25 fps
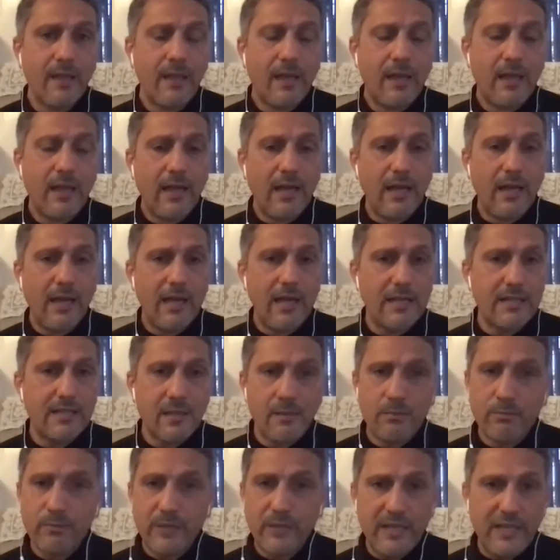as
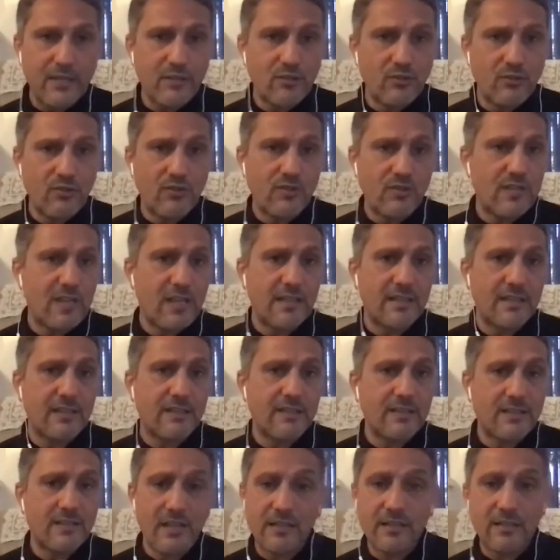the place to
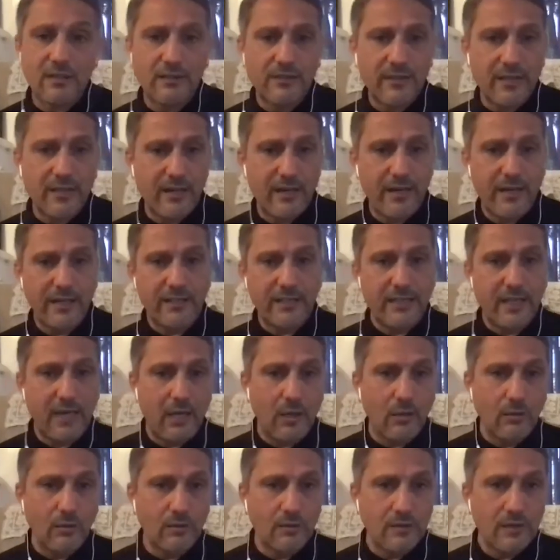settle their
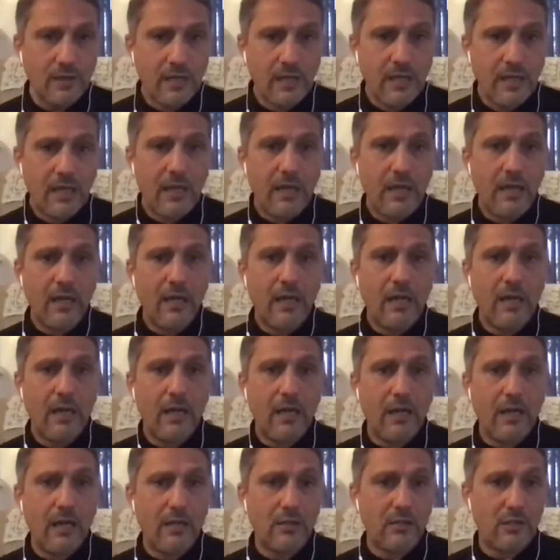account
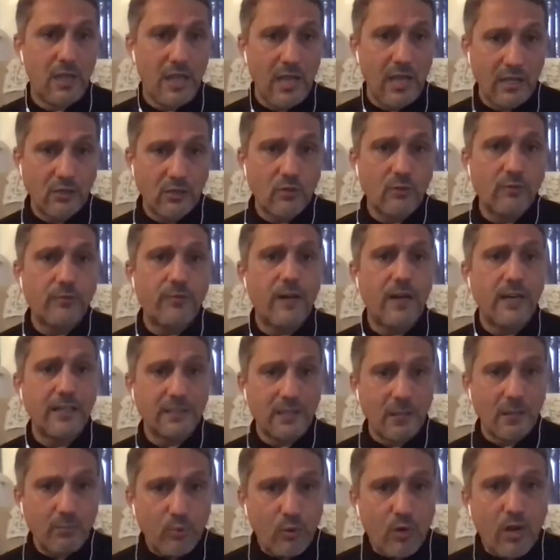and to
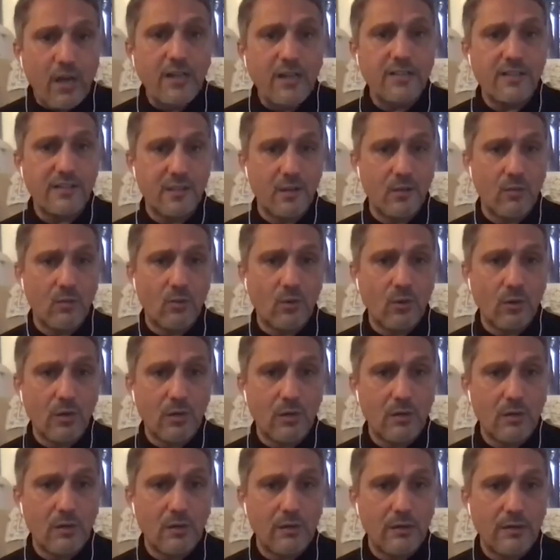fight a proxy
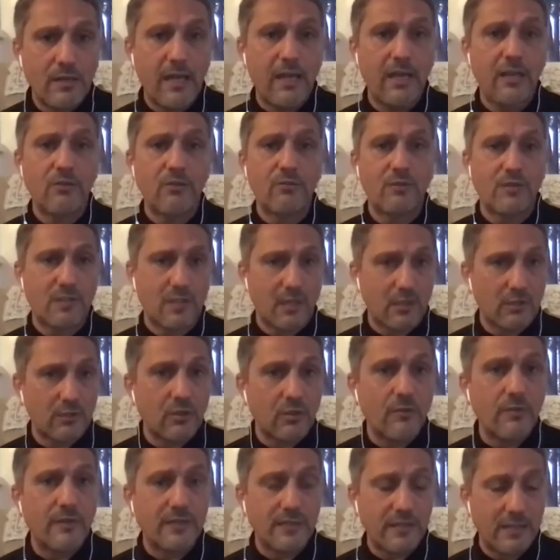war. The end result
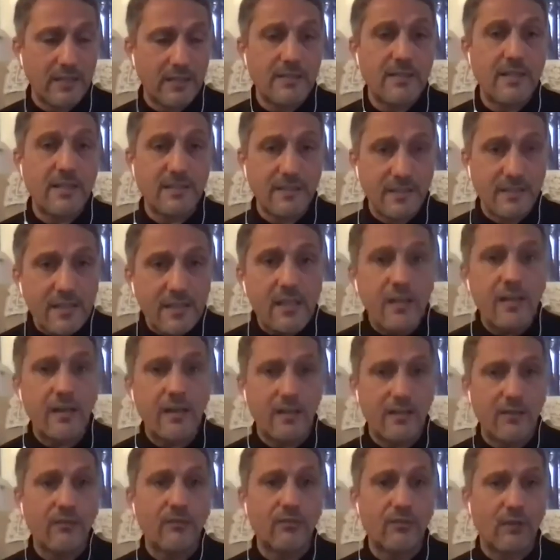of it is the
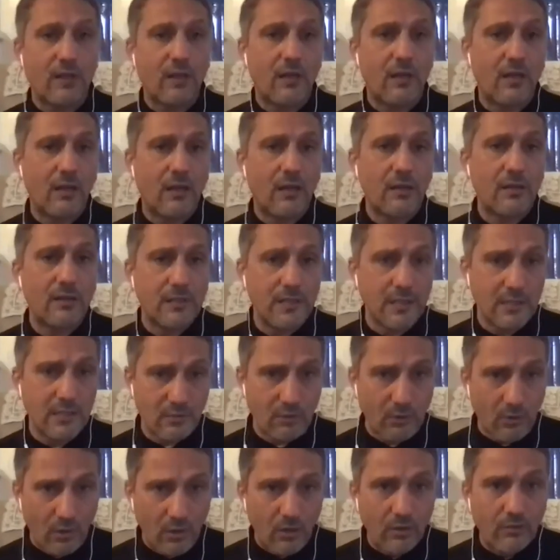Syrians are
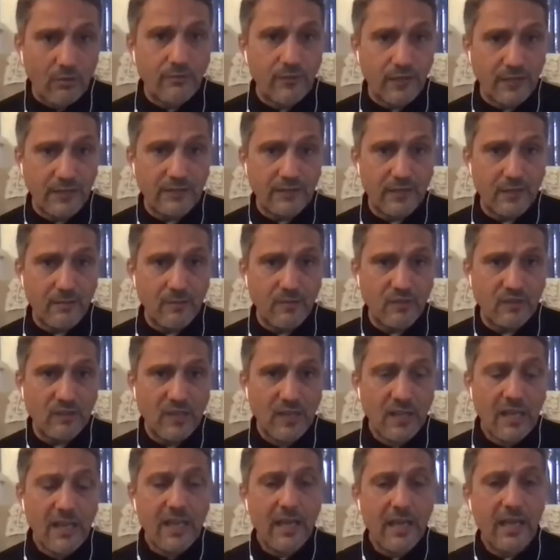its own victims,
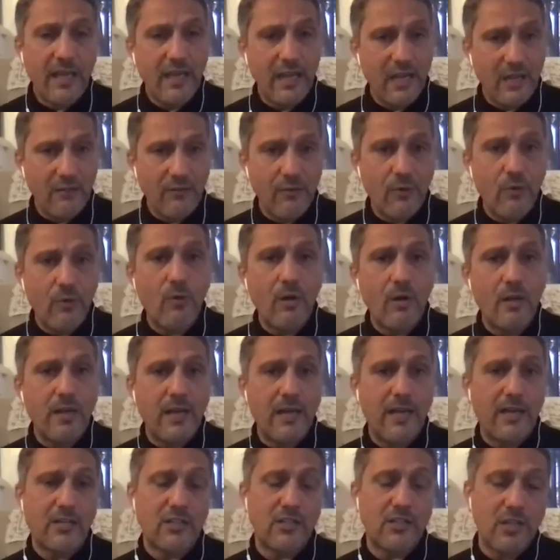and everyone
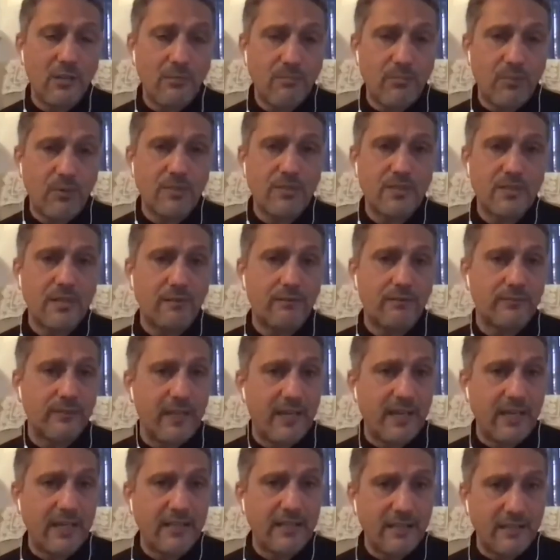actually puts the
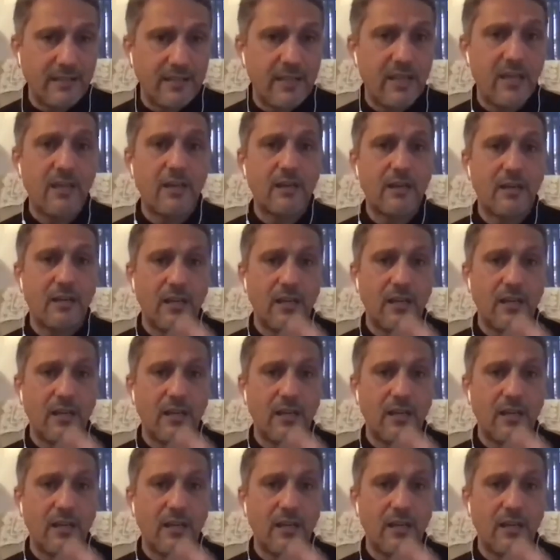flag that they're